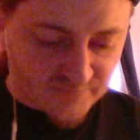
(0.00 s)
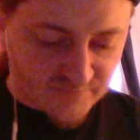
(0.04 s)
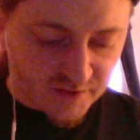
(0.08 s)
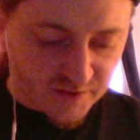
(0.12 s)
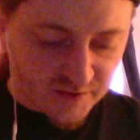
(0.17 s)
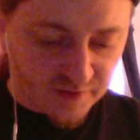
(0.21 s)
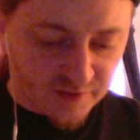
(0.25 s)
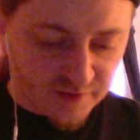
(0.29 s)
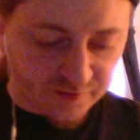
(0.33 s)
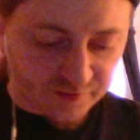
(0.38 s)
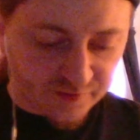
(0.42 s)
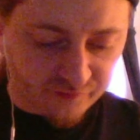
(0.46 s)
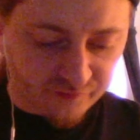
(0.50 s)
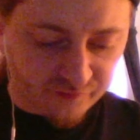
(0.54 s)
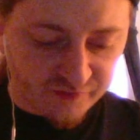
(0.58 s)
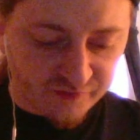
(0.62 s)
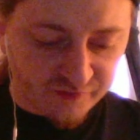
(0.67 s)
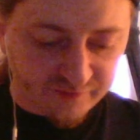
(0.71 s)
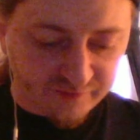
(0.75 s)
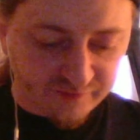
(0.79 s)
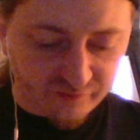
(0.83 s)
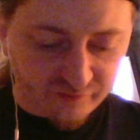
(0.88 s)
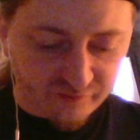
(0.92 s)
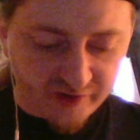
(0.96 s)
The river
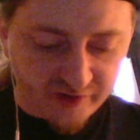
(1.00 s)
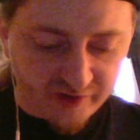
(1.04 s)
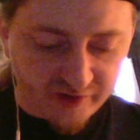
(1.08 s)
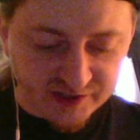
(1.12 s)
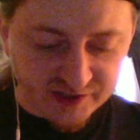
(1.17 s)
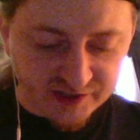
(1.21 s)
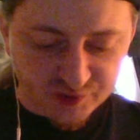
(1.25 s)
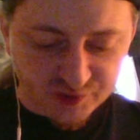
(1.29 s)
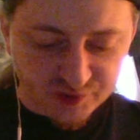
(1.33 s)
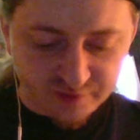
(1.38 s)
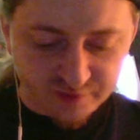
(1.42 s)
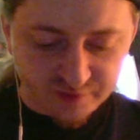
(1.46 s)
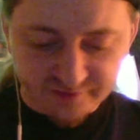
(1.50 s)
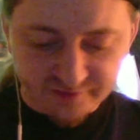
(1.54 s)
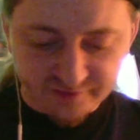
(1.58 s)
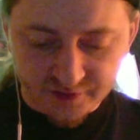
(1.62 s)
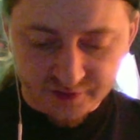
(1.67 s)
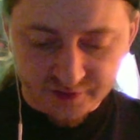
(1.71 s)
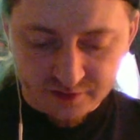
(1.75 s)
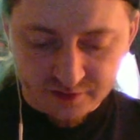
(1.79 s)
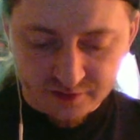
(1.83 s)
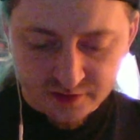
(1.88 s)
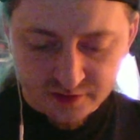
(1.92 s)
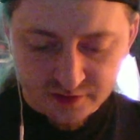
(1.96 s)
ran swiftly,
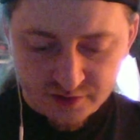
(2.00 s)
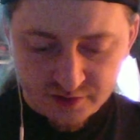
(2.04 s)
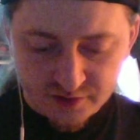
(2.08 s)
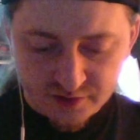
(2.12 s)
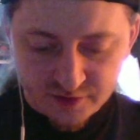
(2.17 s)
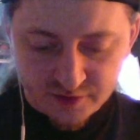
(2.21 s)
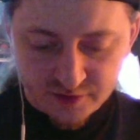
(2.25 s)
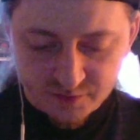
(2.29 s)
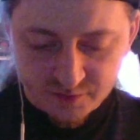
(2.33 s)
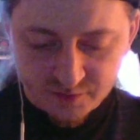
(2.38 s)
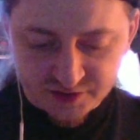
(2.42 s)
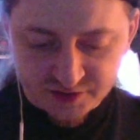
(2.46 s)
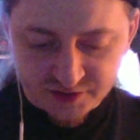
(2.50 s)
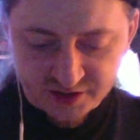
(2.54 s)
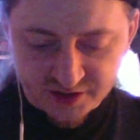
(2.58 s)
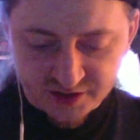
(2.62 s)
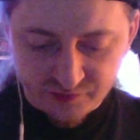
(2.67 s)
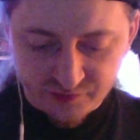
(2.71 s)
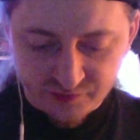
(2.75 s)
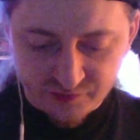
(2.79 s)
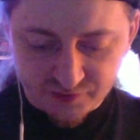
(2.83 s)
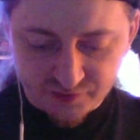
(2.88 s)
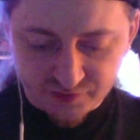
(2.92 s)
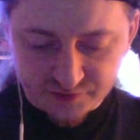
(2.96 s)
but
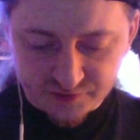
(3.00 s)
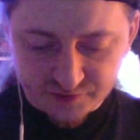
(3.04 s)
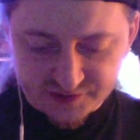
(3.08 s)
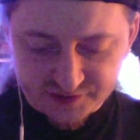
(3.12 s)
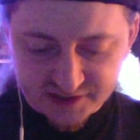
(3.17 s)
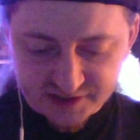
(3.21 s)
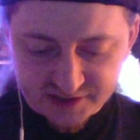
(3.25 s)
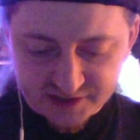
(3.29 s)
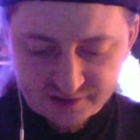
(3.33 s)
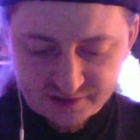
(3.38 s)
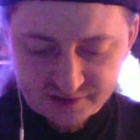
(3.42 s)
Sabriel set